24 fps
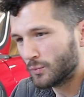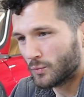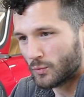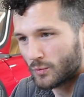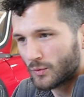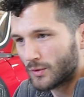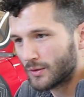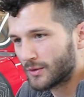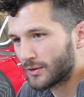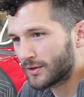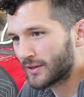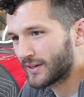
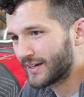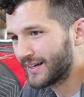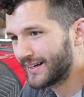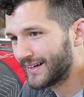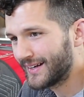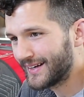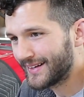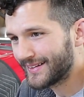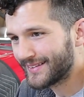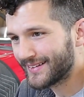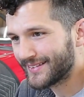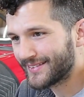we're going to
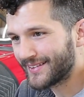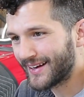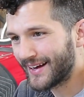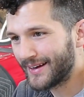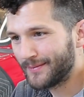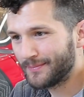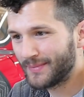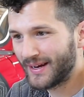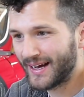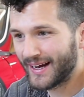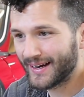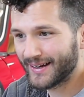get this
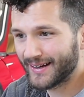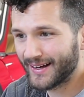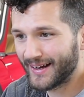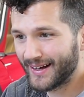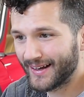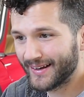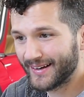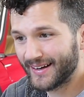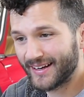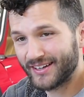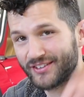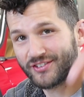head back
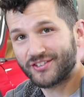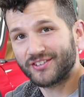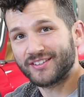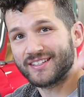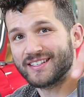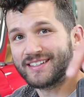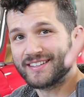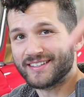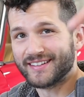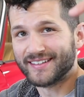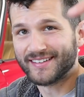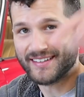on
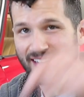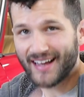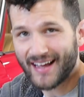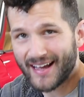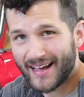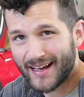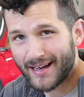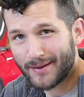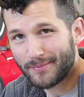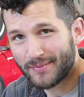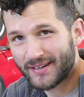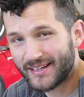actually
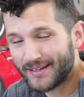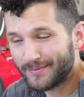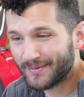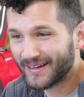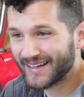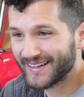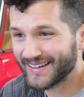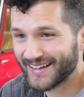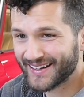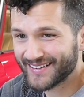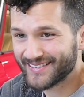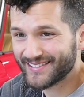today, but you
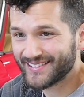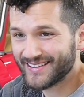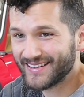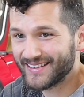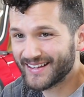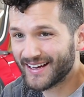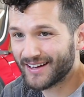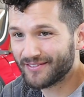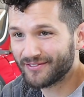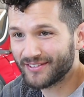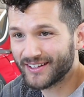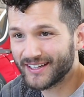might not see
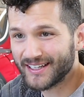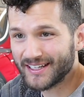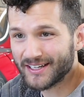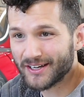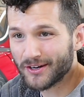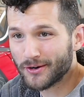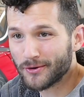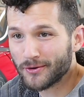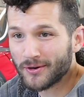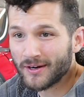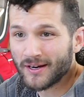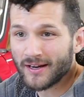that
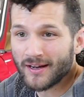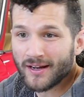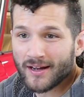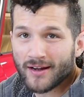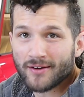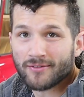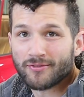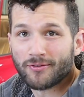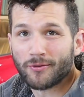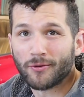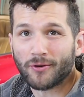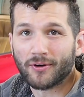video
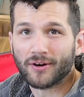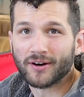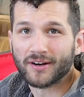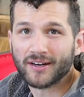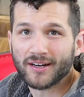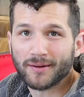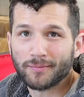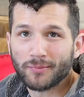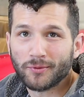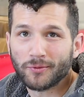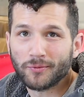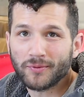for a
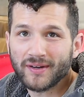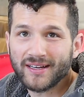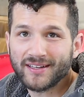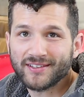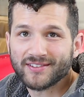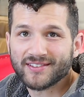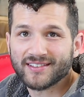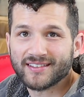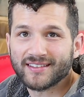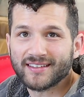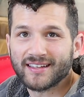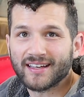couple
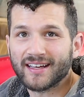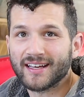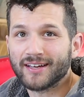weeks.